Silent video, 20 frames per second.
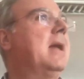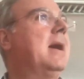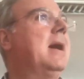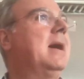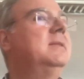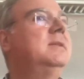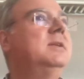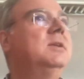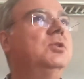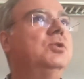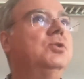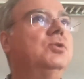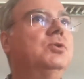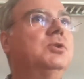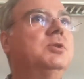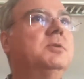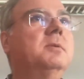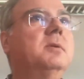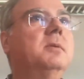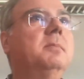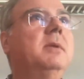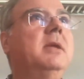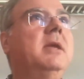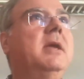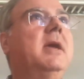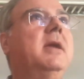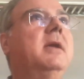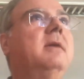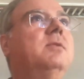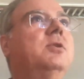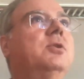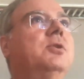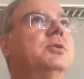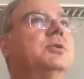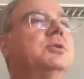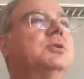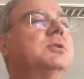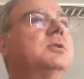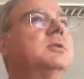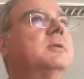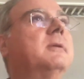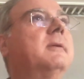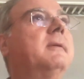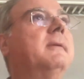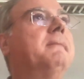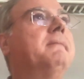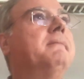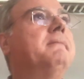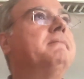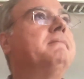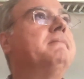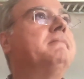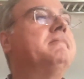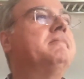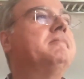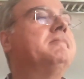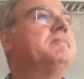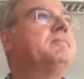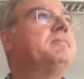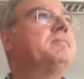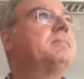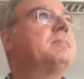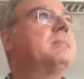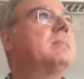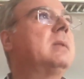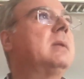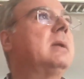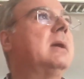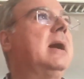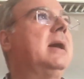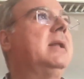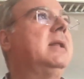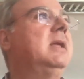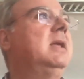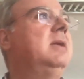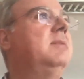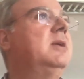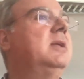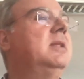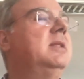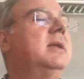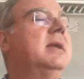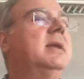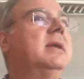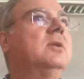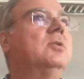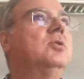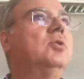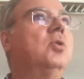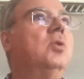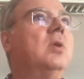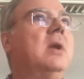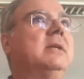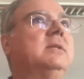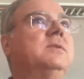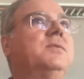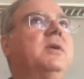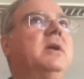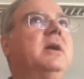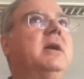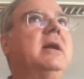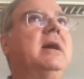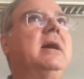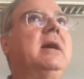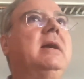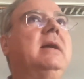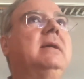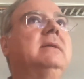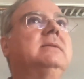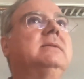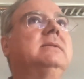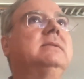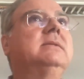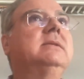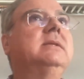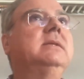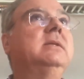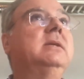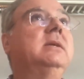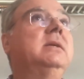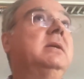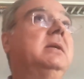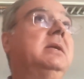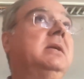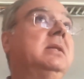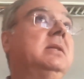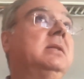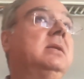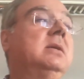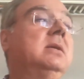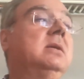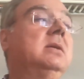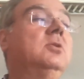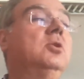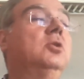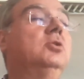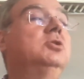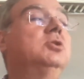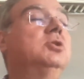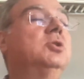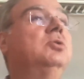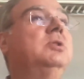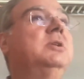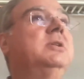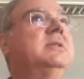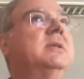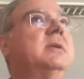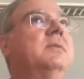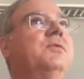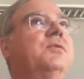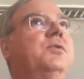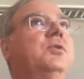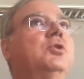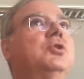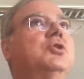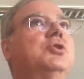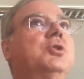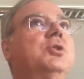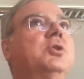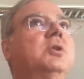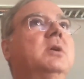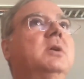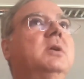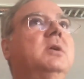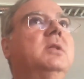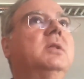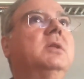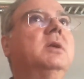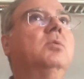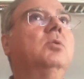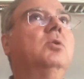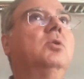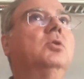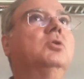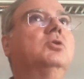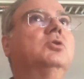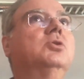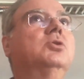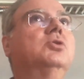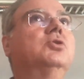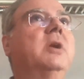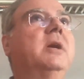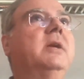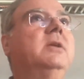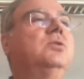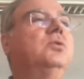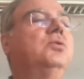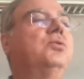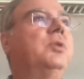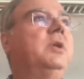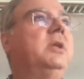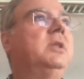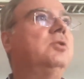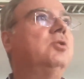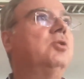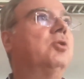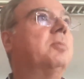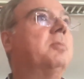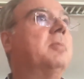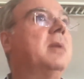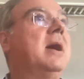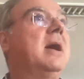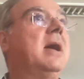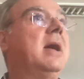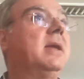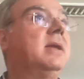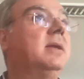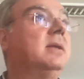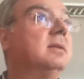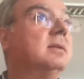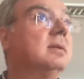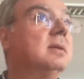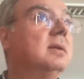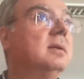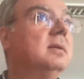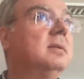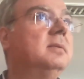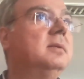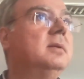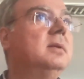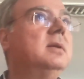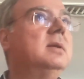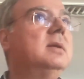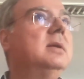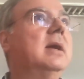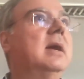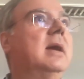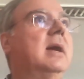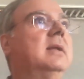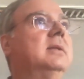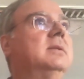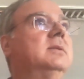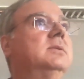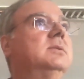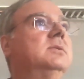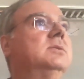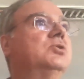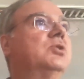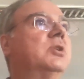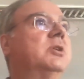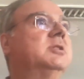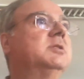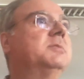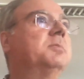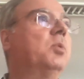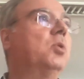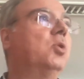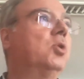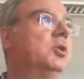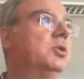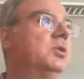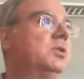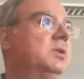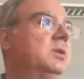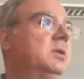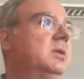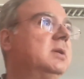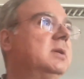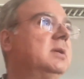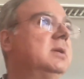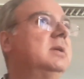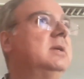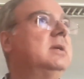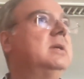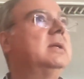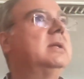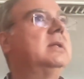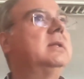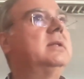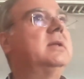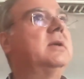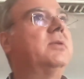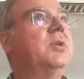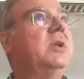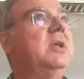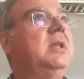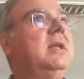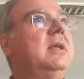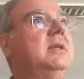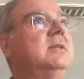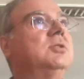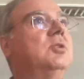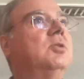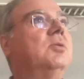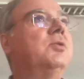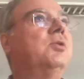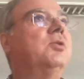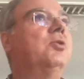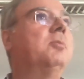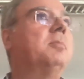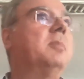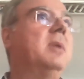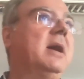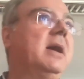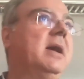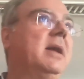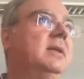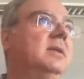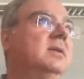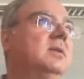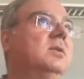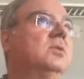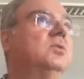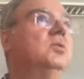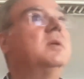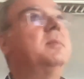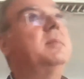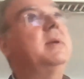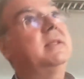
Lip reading: attitudes, behaviors, and even they can go as far as in the not so distant future, they will also try to read your mind and transport the readings of your mind to the